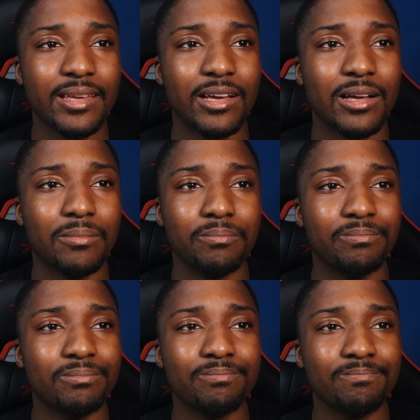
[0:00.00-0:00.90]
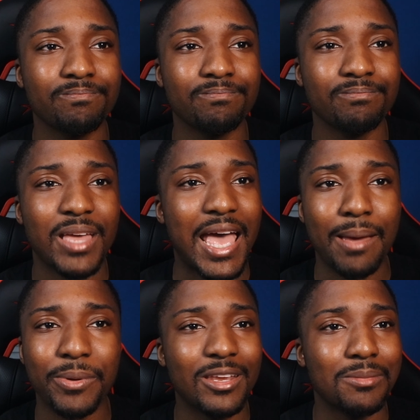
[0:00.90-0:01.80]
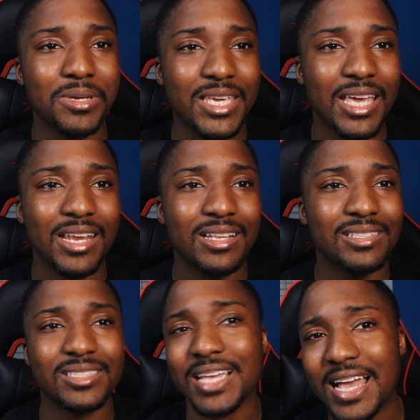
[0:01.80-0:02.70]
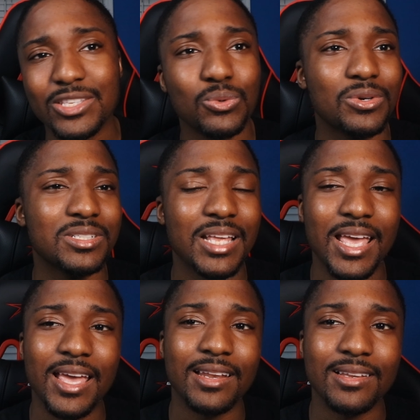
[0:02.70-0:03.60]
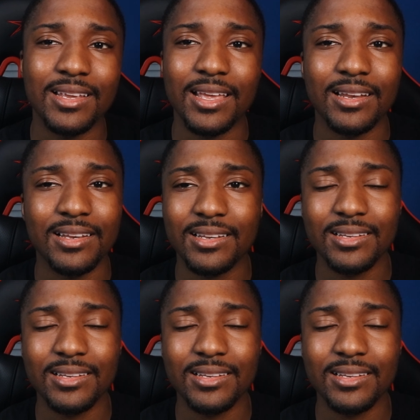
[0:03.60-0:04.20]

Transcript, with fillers: Um, happy in the beginning, sad towards the end, and